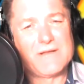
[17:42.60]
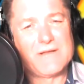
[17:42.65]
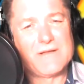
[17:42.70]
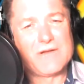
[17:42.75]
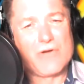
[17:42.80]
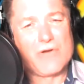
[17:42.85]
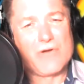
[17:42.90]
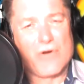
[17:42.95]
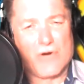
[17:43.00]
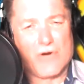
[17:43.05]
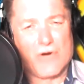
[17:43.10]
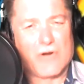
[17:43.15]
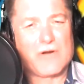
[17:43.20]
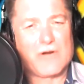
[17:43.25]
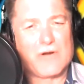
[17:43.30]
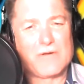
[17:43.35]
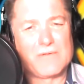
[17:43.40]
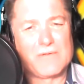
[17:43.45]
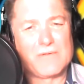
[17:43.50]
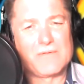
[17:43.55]

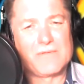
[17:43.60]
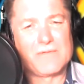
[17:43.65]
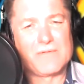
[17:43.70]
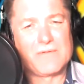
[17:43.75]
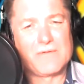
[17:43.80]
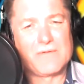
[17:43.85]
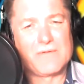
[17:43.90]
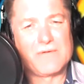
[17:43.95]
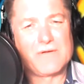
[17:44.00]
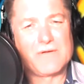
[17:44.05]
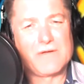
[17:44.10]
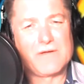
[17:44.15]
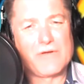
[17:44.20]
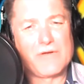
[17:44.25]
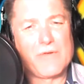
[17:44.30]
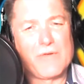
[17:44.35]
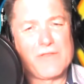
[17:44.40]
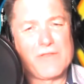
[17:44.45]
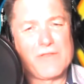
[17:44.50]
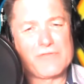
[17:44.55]
car, you
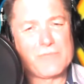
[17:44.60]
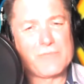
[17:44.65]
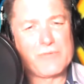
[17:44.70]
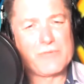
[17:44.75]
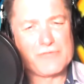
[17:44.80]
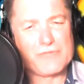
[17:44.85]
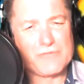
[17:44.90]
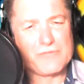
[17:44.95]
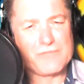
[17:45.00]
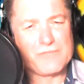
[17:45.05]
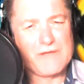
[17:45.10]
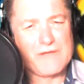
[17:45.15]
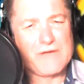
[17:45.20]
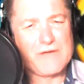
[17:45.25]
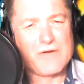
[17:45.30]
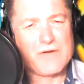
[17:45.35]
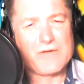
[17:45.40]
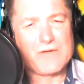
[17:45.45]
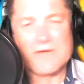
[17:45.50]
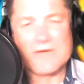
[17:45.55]
know, that you put your feet
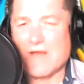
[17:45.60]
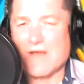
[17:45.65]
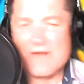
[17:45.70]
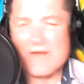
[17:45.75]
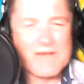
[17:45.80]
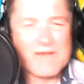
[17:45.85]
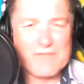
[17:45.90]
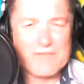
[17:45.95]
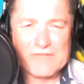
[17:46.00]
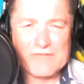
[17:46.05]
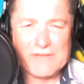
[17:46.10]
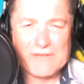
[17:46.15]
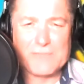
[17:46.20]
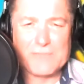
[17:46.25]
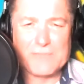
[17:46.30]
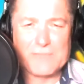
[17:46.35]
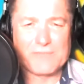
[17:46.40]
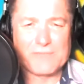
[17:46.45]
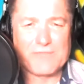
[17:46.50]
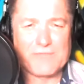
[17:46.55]
on, never
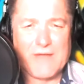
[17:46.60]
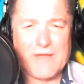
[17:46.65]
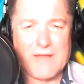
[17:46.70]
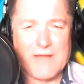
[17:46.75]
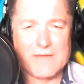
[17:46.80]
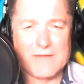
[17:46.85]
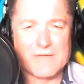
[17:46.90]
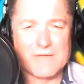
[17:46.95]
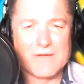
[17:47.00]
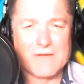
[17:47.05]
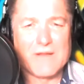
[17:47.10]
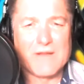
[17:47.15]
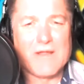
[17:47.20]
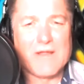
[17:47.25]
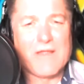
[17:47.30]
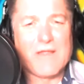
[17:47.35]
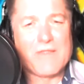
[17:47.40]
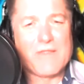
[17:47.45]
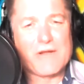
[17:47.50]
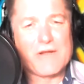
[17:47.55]
seems to fade.
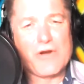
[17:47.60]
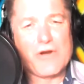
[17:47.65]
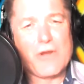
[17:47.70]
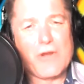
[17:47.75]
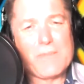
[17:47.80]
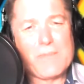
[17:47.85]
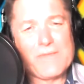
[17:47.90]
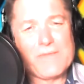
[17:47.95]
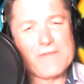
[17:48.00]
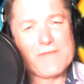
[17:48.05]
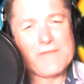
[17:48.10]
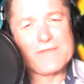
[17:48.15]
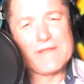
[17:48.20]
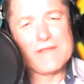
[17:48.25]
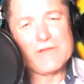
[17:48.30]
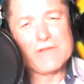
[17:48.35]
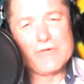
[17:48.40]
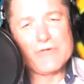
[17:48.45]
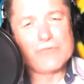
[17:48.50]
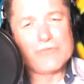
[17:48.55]
The carpet that they
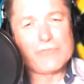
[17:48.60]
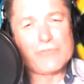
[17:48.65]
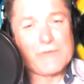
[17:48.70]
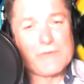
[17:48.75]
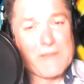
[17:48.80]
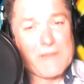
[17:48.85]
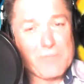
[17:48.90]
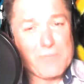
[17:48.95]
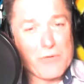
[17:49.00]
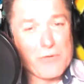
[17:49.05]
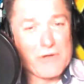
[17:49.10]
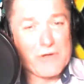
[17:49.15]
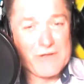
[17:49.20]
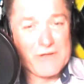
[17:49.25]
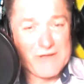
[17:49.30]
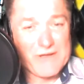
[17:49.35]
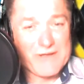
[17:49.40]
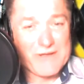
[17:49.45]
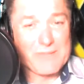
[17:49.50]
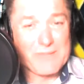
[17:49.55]
use when they put it
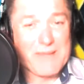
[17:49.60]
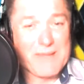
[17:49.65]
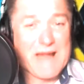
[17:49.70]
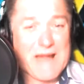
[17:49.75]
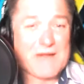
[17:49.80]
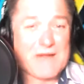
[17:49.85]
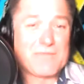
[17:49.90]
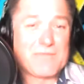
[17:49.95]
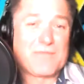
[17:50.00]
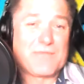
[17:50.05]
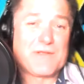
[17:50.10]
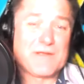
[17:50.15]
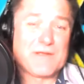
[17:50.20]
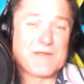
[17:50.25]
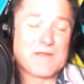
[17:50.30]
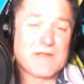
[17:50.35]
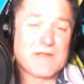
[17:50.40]
in the back of the